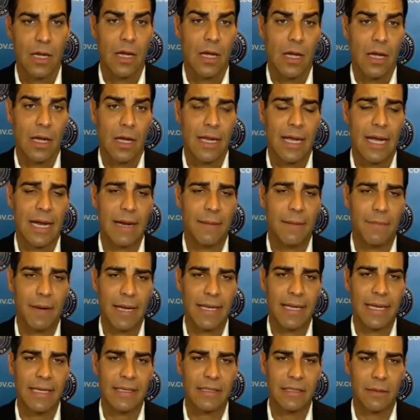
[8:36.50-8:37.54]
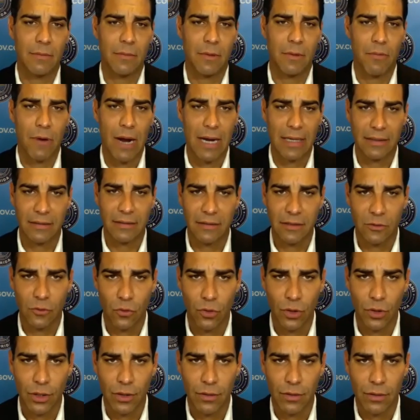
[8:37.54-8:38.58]
Yeah, and in my case, I'm a practicing
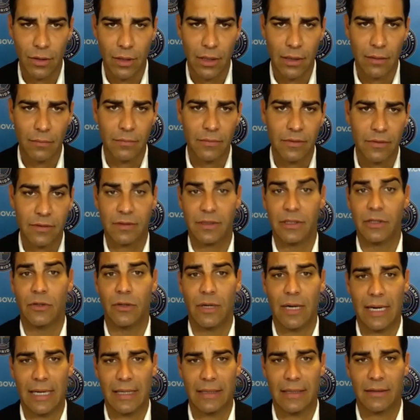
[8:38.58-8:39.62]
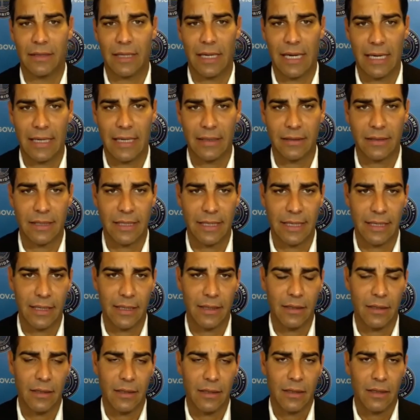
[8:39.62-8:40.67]
lawyer, still as
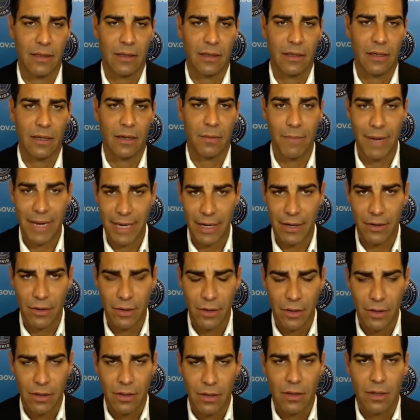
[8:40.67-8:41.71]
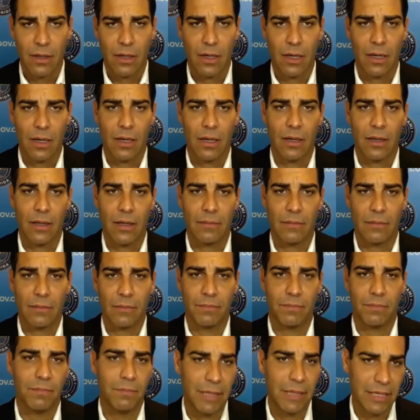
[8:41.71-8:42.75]
a mayor, uh,
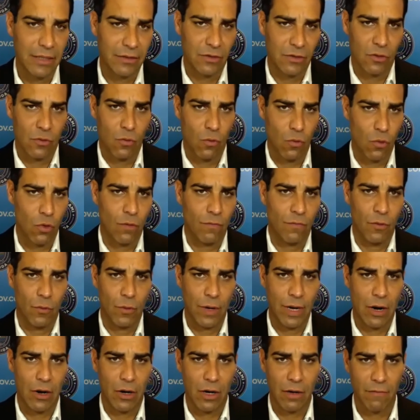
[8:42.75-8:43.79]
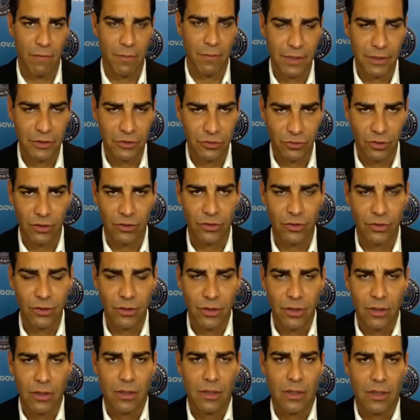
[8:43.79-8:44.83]
because of the role of the way our government is structured.
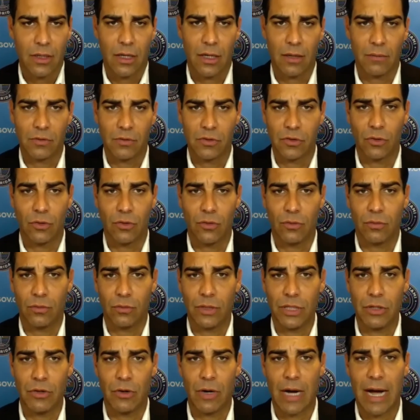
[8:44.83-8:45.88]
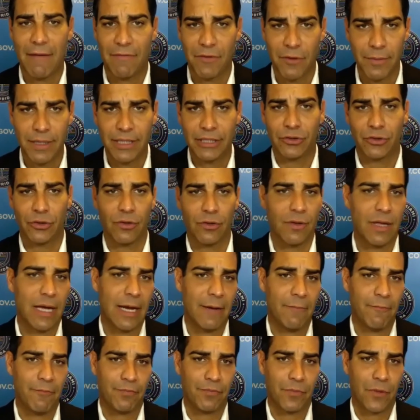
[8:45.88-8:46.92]
So, I have to make sure
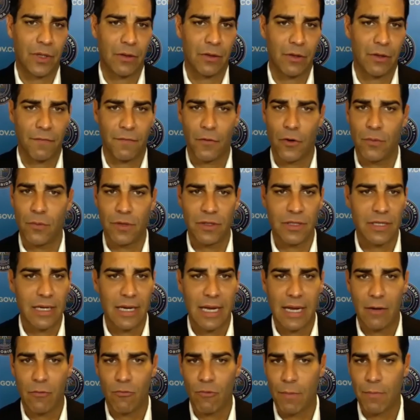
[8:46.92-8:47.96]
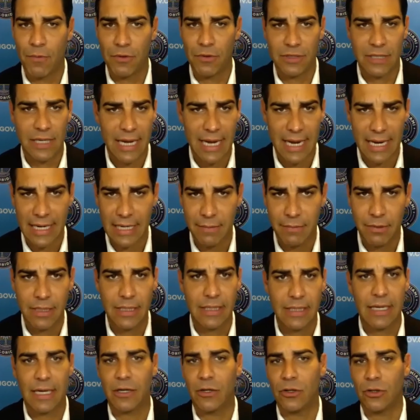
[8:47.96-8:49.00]
that the firm doesn't represent anybody
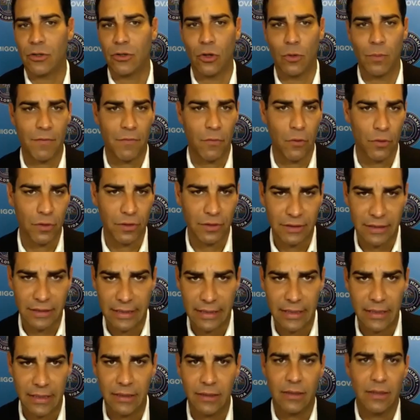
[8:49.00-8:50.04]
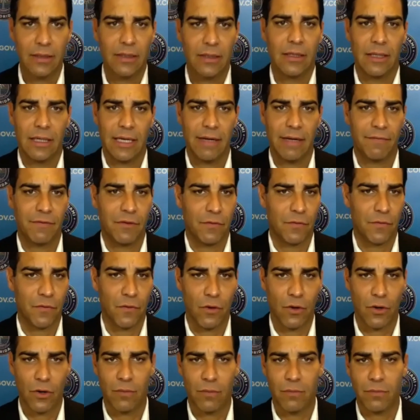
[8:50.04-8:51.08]
that could go before the city. If the
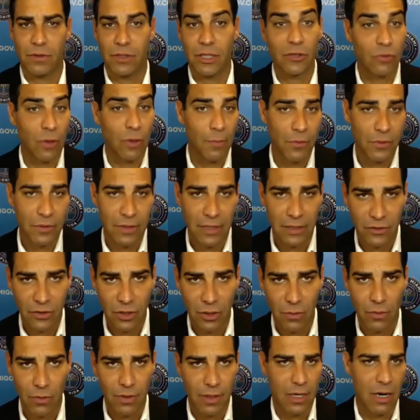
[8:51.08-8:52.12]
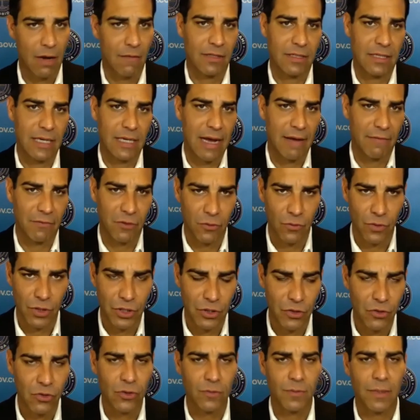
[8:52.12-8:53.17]
firm does represent someone, then obviously I have to
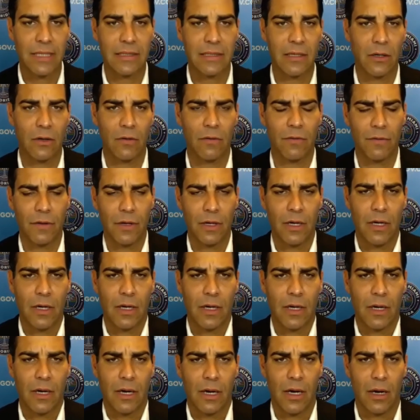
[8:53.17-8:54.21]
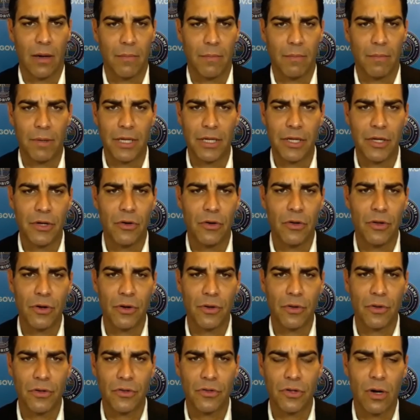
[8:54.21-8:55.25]
recuse myself. But
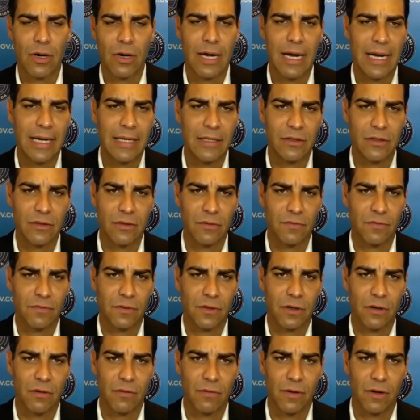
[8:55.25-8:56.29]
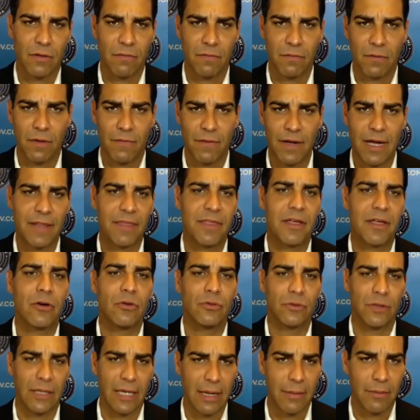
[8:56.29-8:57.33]
there's all kinds of ethical
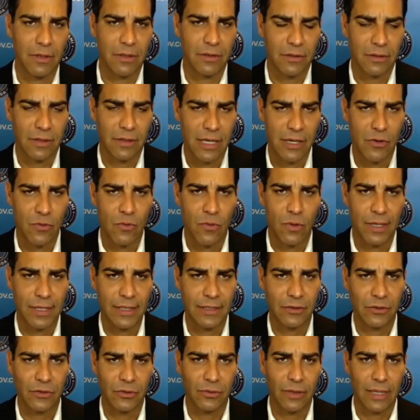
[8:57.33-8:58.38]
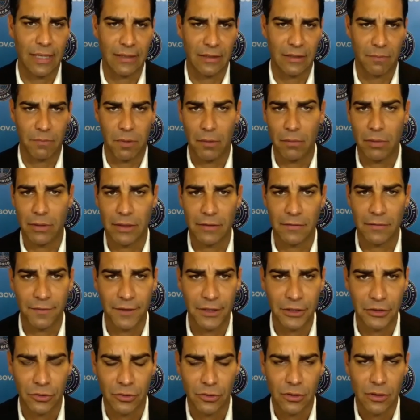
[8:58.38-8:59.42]
dilemmas that you run into as a public
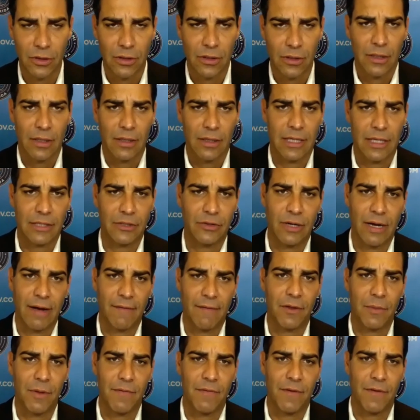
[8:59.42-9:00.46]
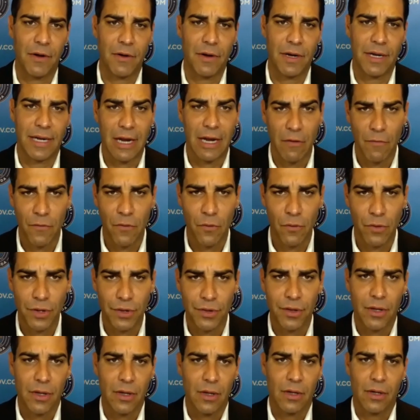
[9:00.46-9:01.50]
official that you have to be very careful with.
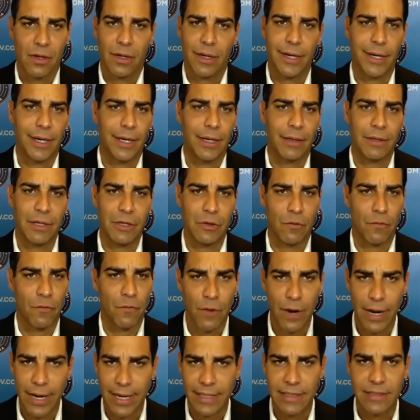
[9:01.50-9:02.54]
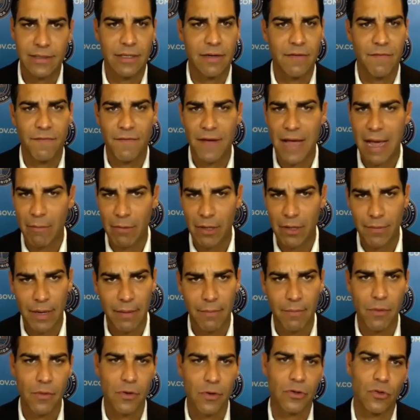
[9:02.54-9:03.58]
Friends and family
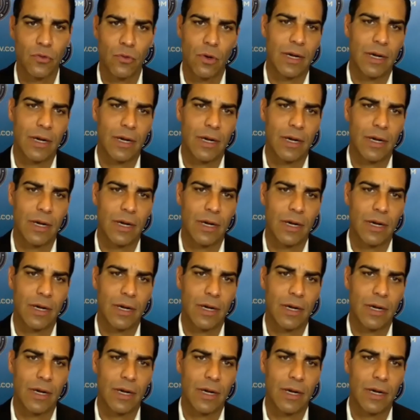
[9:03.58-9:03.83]
members who want to